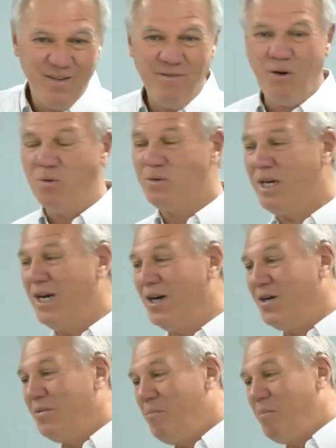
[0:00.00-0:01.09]

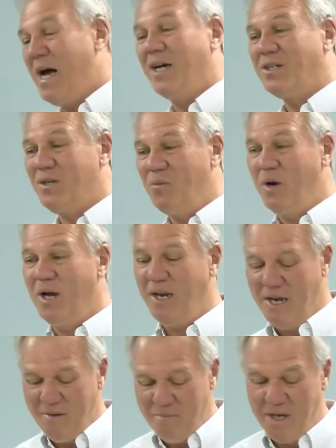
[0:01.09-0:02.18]
Voltaire passed
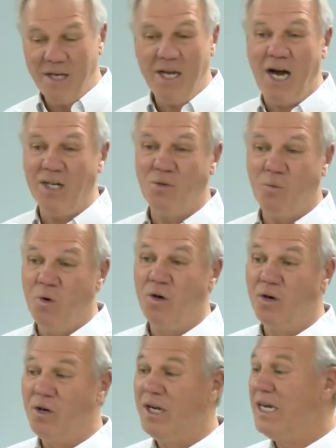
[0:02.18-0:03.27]
away, but God's
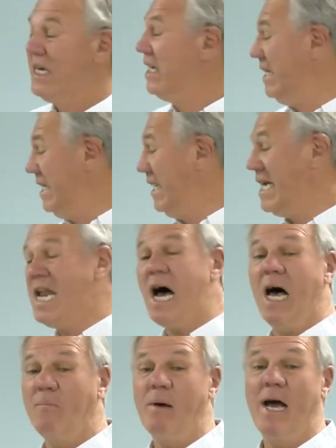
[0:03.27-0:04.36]
Word did
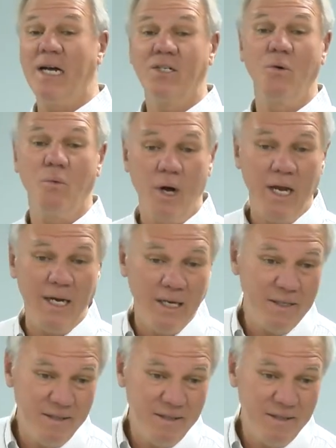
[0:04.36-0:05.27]
not pass away.